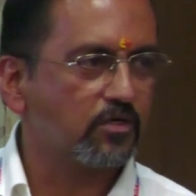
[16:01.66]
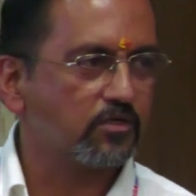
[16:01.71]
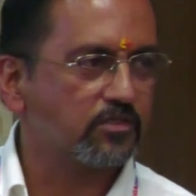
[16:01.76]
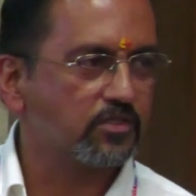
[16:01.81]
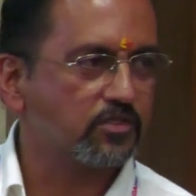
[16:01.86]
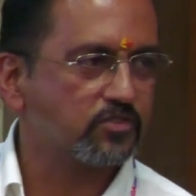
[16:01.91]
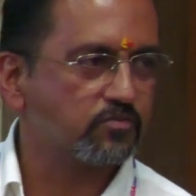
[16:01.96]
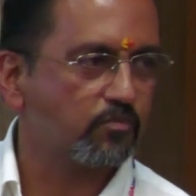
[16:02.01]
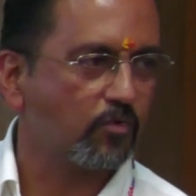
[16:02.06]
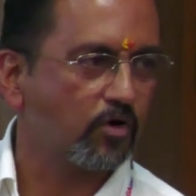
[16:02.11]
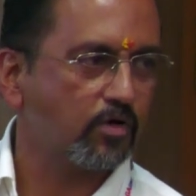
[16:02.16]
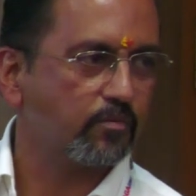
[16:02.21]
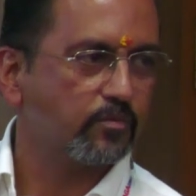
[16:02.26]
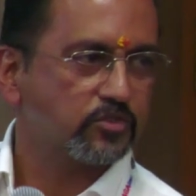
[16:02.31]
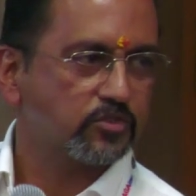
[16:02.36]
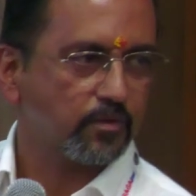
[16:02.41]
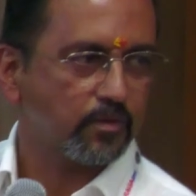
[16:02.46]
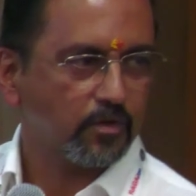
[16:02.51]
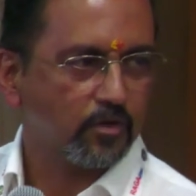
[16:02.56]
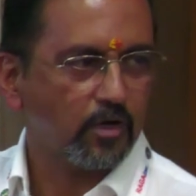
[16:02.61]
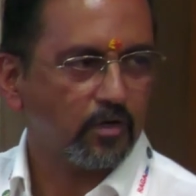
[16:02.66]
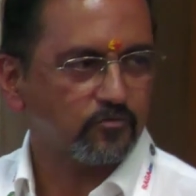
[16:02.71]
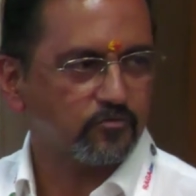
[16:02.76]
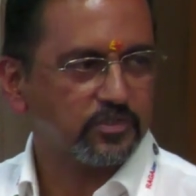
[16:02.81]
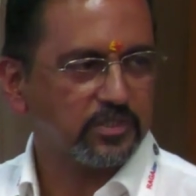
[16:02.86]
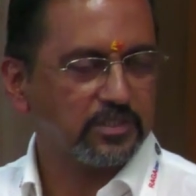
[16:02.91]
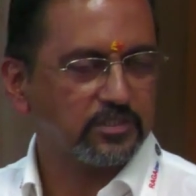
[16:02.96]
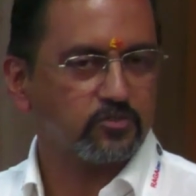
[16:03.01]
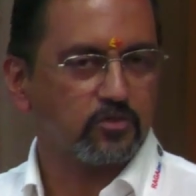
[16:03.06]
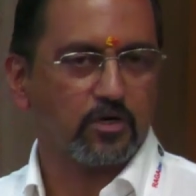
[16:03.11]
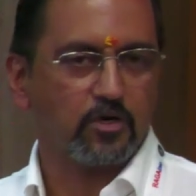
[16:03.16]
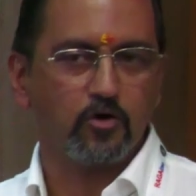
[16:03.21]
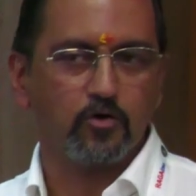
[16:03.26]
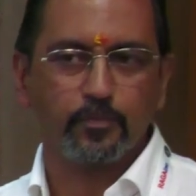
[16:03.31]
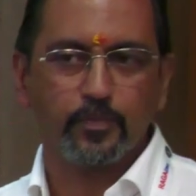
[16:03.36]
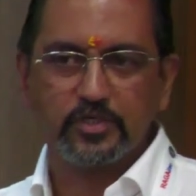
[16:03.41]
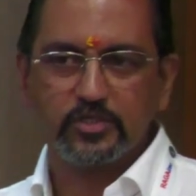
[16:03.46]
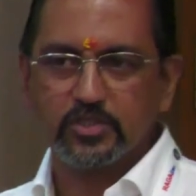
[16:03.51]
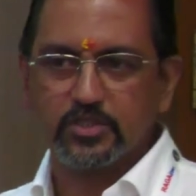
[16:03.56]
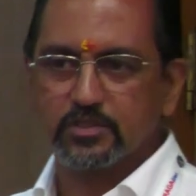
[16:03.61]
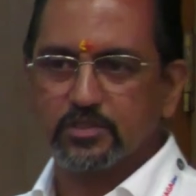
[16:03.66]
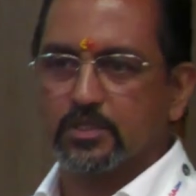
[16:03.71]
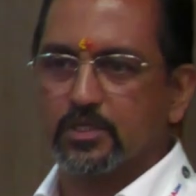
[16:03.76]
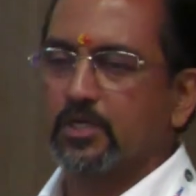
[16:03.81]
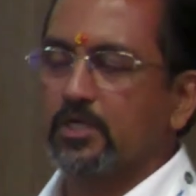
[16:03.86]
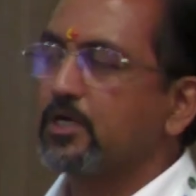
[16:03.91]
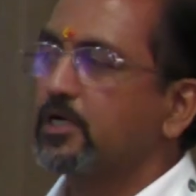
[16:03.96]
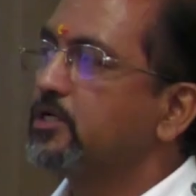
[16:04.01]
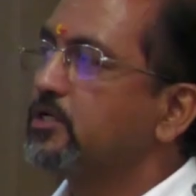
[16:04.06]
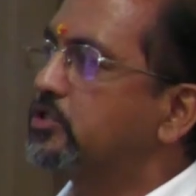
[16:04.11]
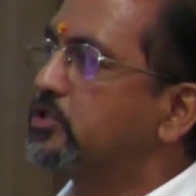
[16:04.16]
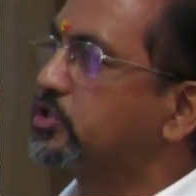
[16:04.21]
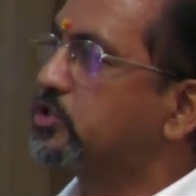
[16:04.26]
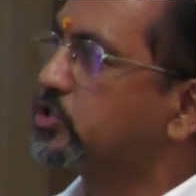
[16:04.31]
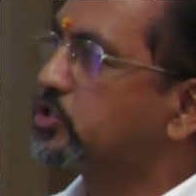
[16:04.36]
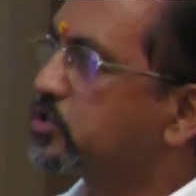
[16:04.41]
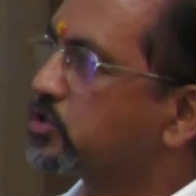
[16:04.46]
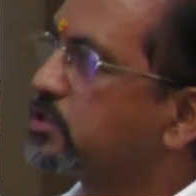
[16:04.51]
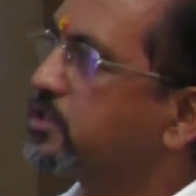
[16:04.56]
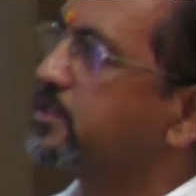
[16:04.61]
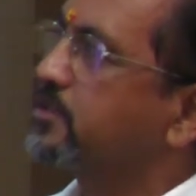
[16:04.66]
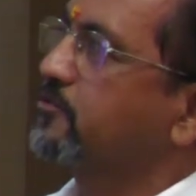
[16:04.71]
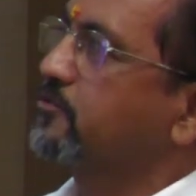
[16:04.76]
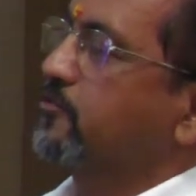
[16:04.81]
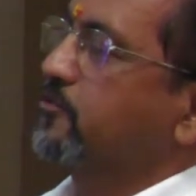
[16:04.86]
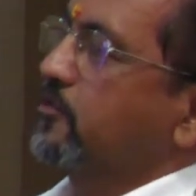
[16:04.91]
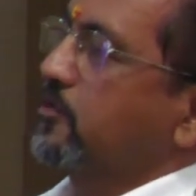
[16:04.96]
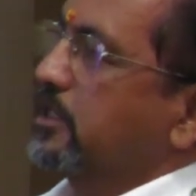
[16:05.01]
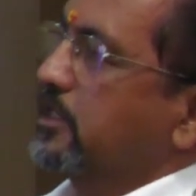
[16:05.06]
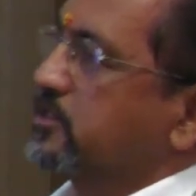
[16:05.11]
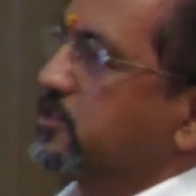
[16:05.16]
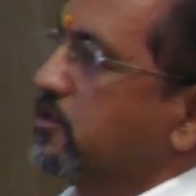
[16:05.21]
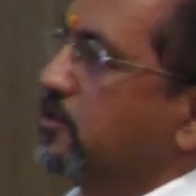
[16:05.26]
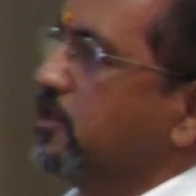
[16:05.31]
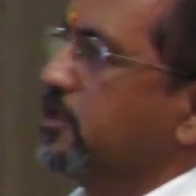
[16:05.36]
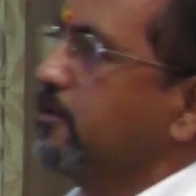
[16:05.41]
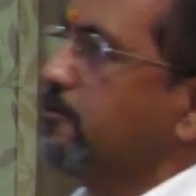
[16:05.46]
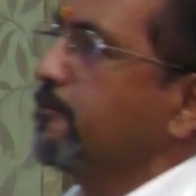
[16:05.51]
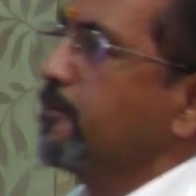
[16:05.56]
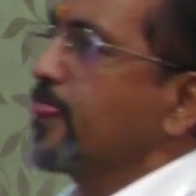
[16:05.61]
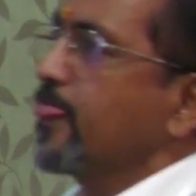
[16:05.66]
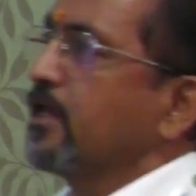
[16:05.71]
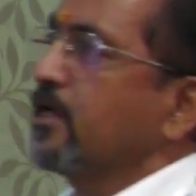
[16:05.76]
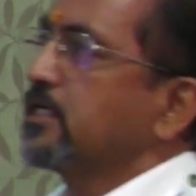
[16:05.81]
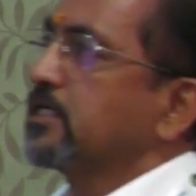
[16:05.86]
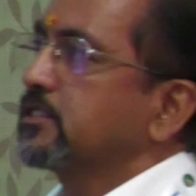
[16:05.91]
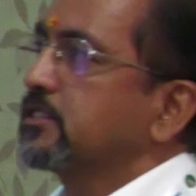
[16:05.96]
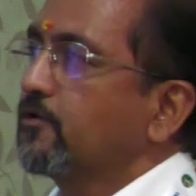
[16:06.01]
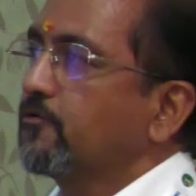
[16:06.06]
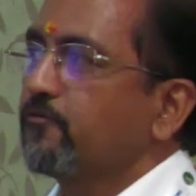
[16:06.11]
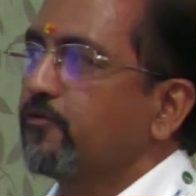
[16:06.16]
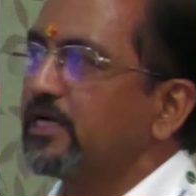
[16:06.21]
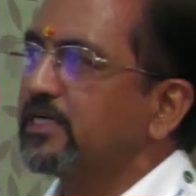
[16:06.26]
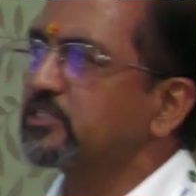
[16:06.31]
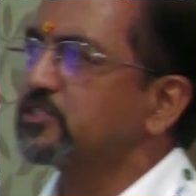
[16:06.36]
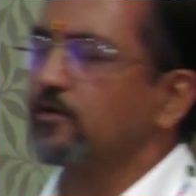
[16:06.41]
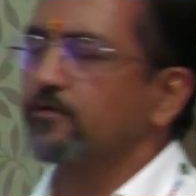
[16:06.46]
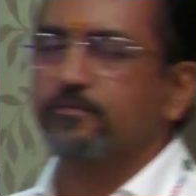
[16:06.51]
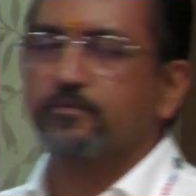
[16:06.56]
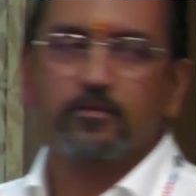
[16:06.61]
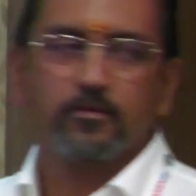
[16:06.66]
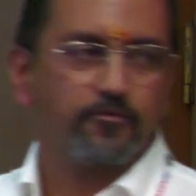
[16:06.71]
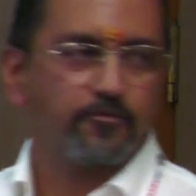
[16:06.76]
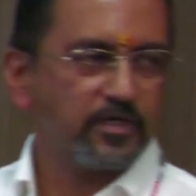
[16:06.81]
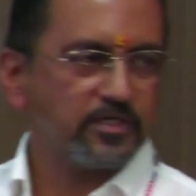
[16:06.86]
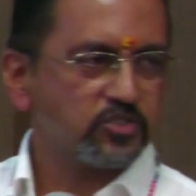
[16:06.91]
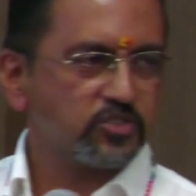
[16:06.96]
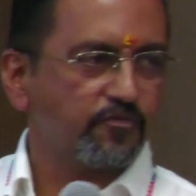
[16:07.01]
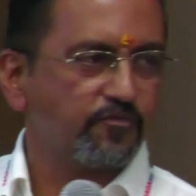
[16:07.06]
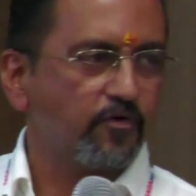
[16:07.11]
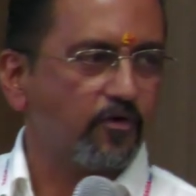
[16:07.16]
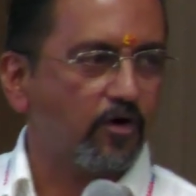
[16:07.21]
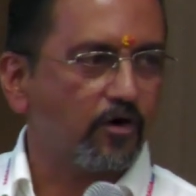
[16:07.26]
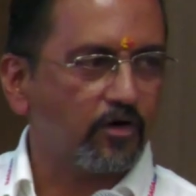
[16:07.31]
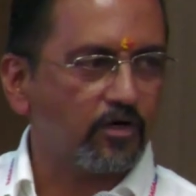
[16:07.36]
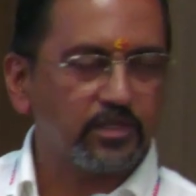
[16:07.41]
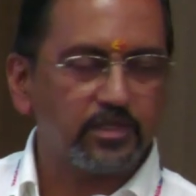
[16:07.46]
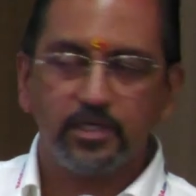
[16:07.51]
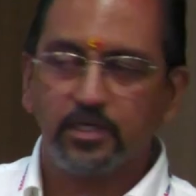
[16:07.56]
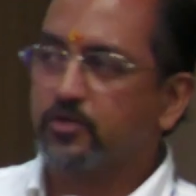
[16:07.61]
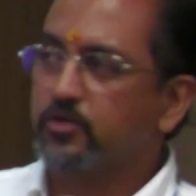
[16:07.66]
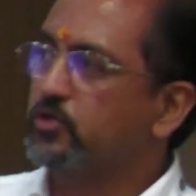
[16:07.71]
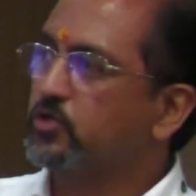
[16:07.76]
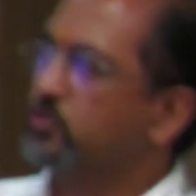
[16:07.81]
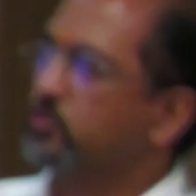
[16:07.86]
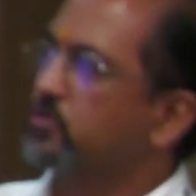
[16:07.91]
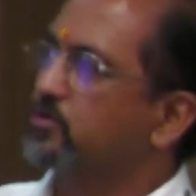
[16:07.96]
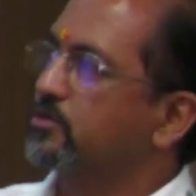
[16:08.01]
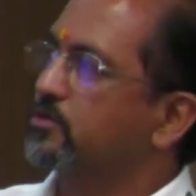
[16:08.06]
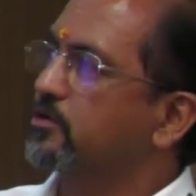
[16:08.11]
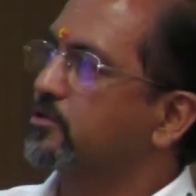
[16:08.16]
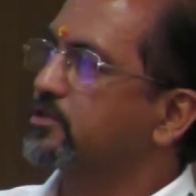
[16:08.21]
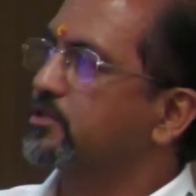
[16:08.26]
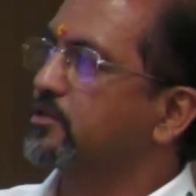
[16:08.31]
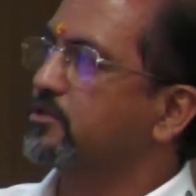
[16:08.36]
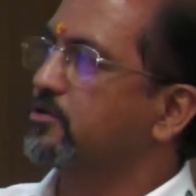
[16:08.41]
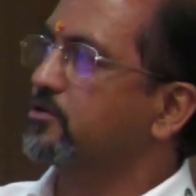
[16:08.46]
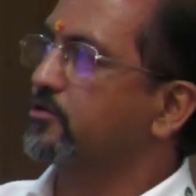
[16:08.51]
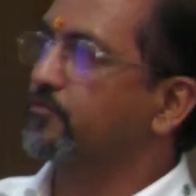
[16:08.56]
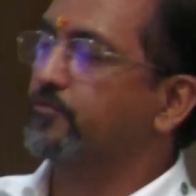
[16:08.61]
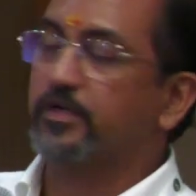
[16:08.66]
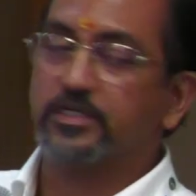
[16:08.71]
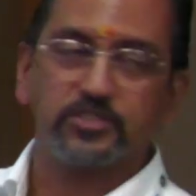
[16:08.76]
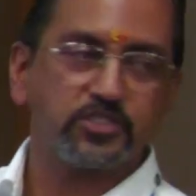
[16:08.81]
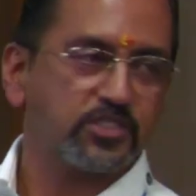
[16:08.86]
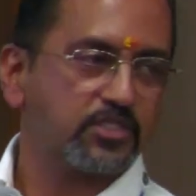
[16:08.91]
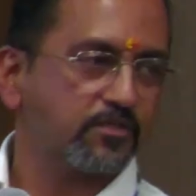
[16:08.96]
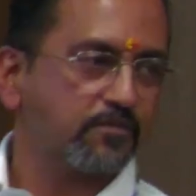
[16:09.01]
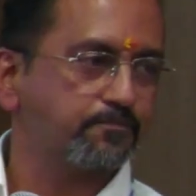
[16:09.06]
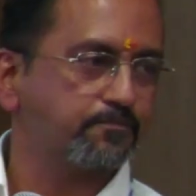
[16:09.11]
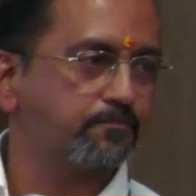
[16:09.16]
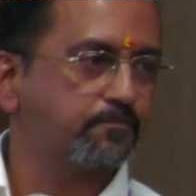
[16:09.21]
or the small municipal councils or corporations should focus on. The first of all, that you should know your waste.